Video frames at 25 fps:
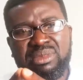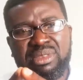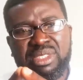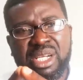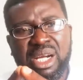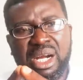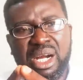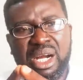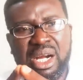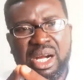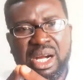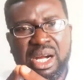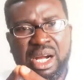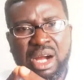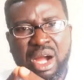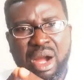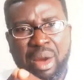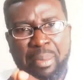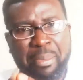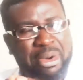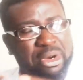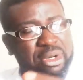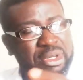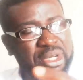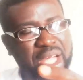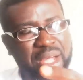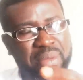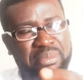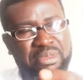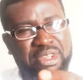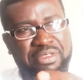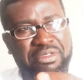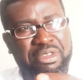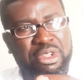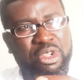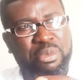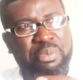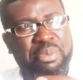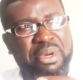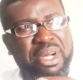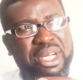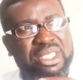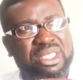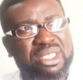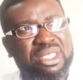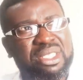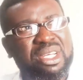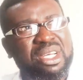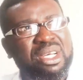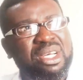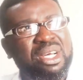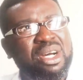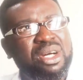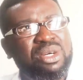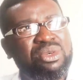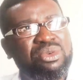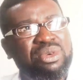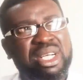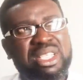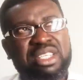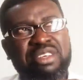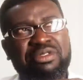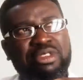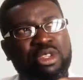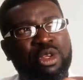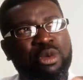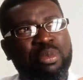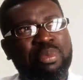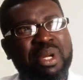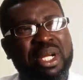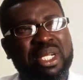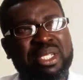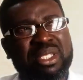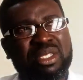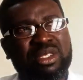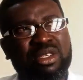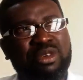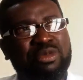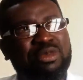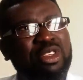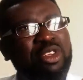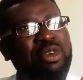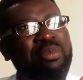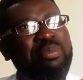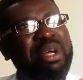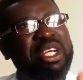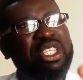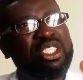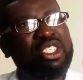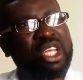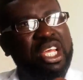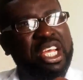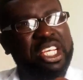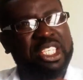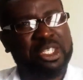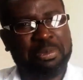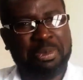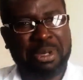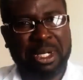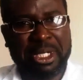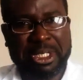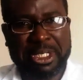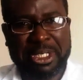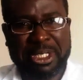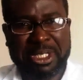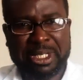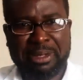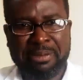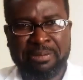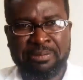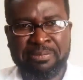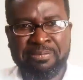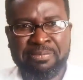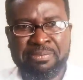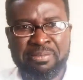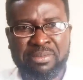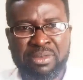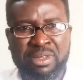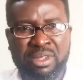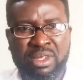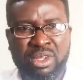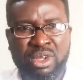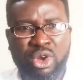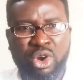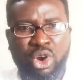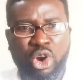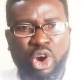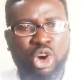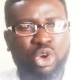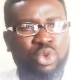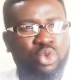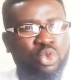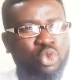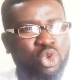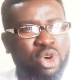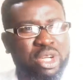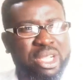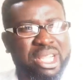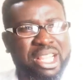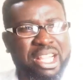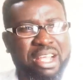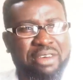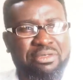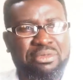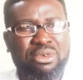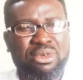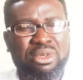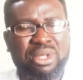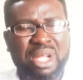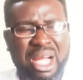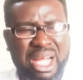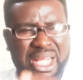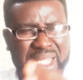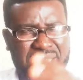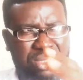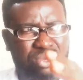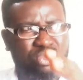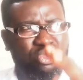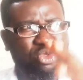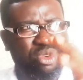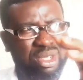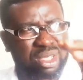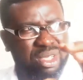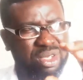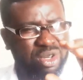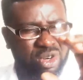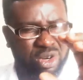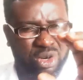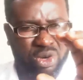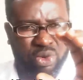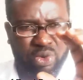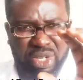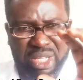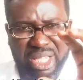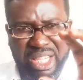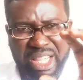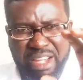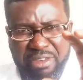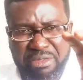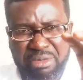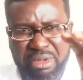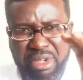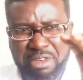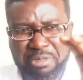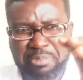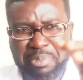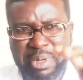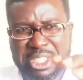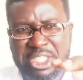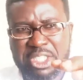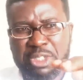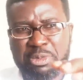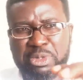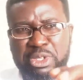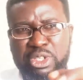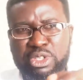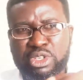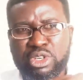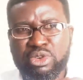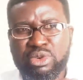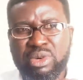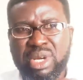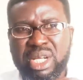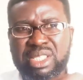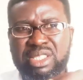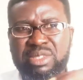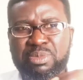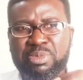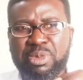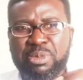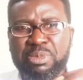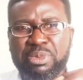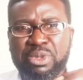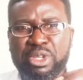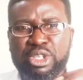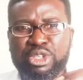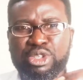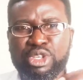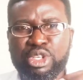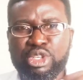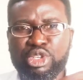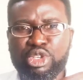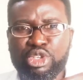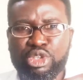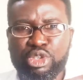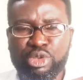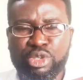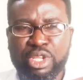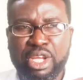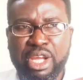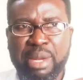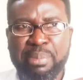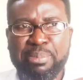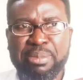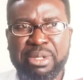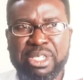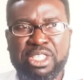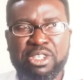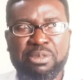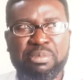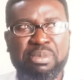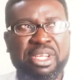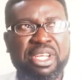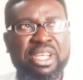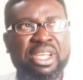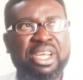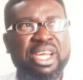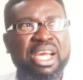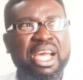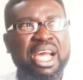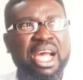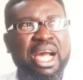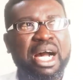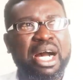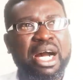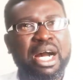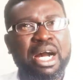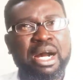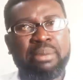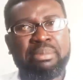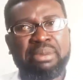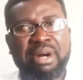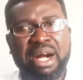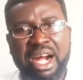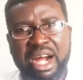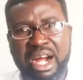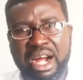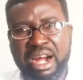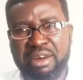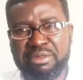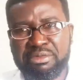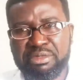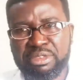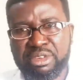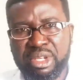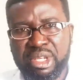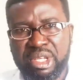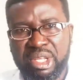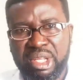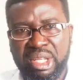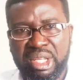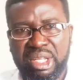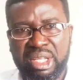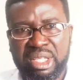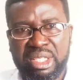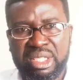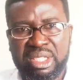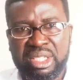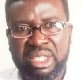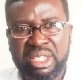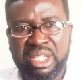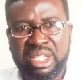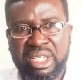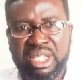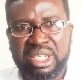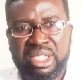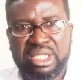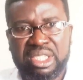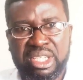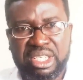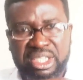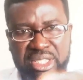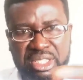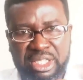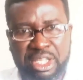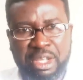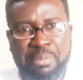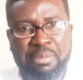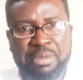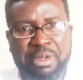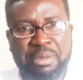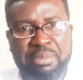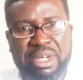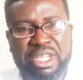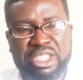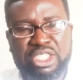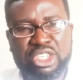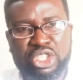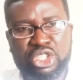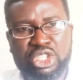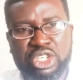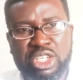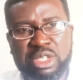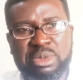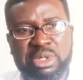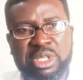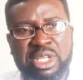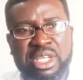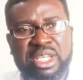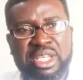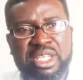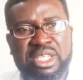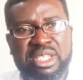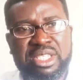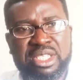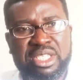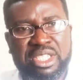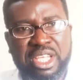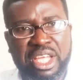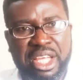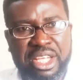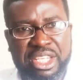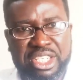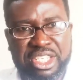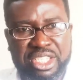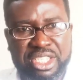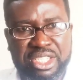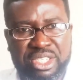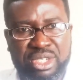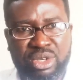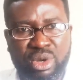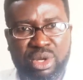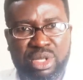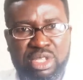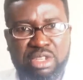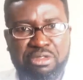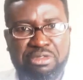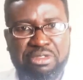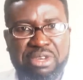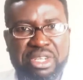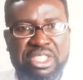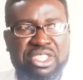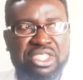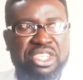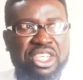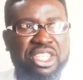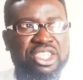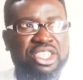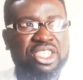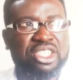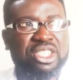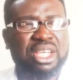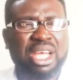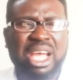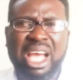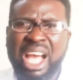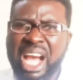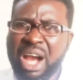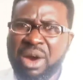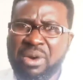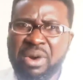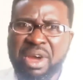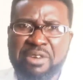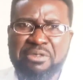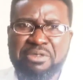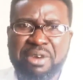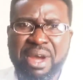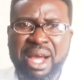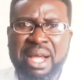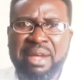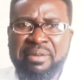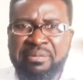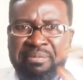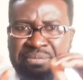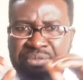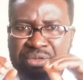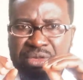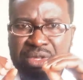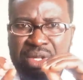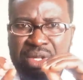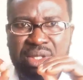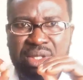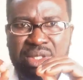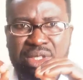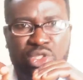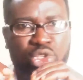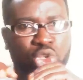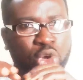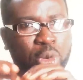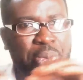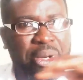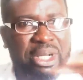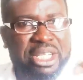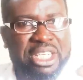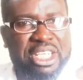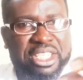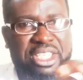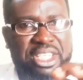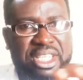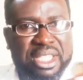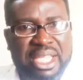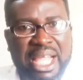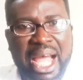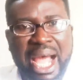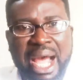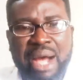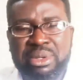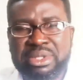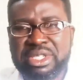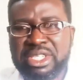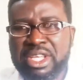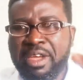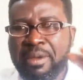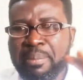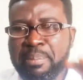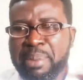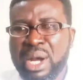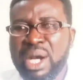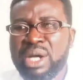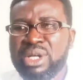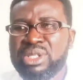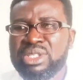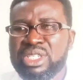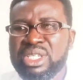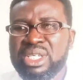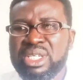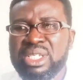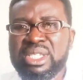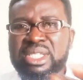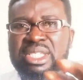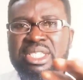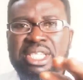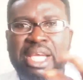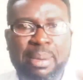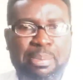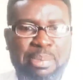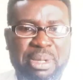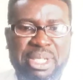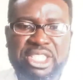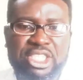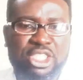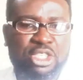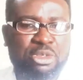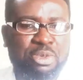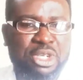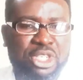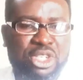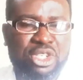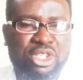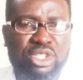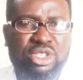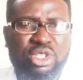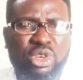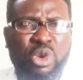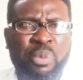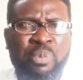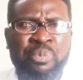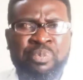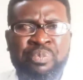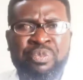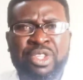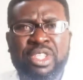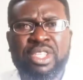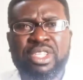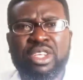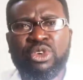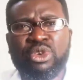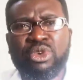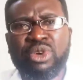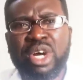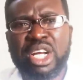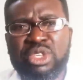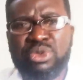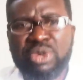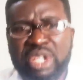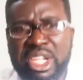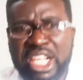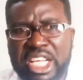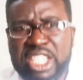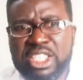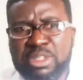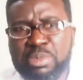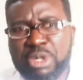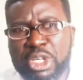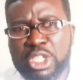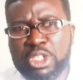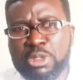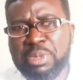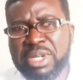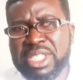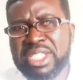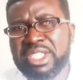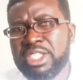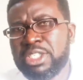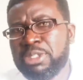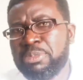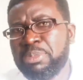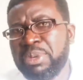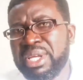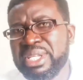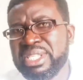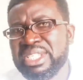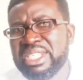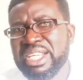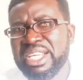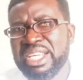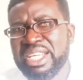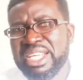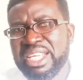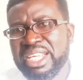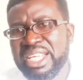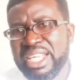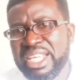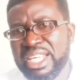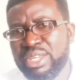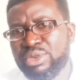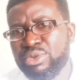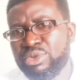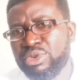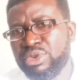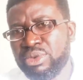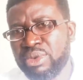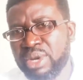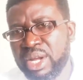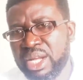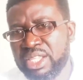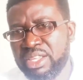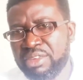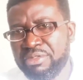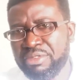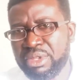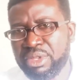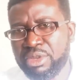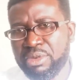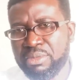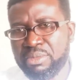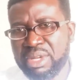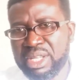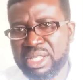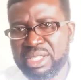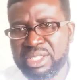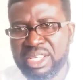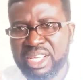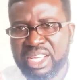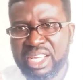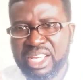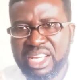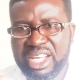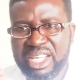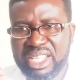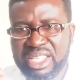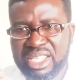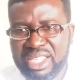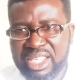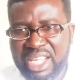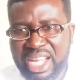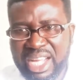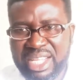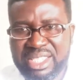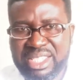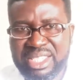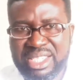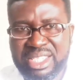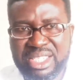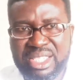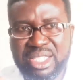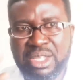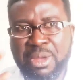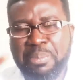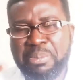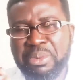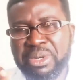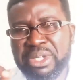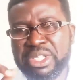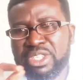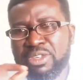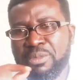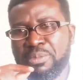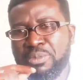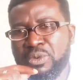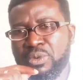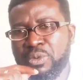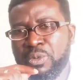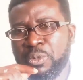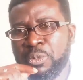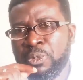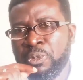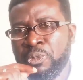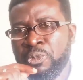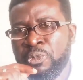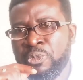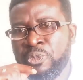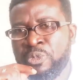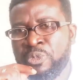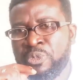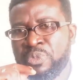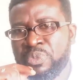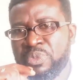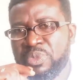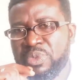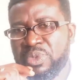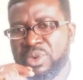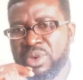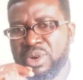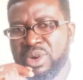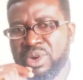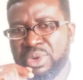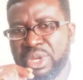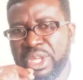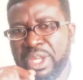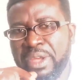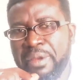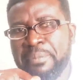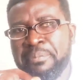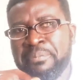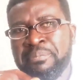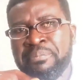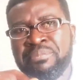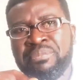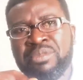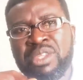among developers and rural development experts on what level of participation rural population should possibly have in these implementation stages or different stages. However, nobody is in doubt about their participation. So the rural dwellers must participate in rural development, and that is a principle. Okay,